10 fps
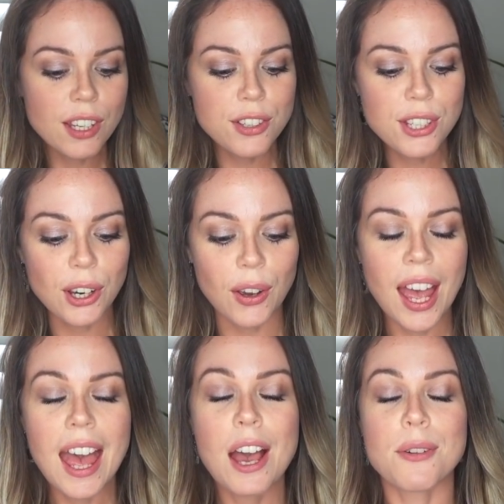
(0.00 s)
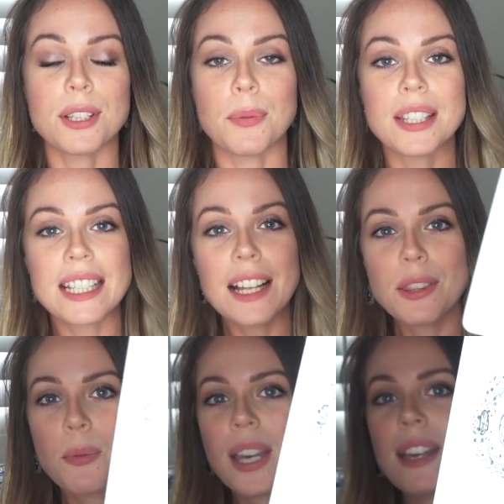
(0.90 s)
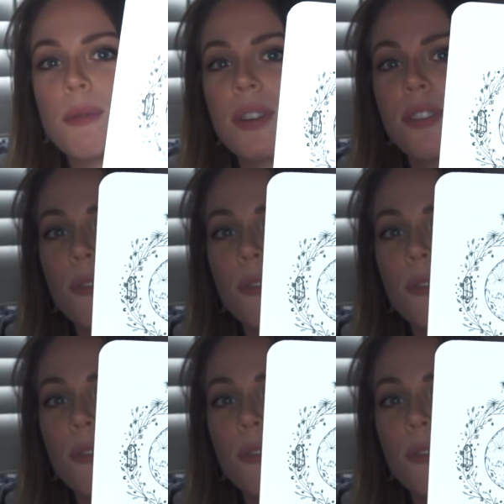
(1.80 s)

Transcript: So we start the week with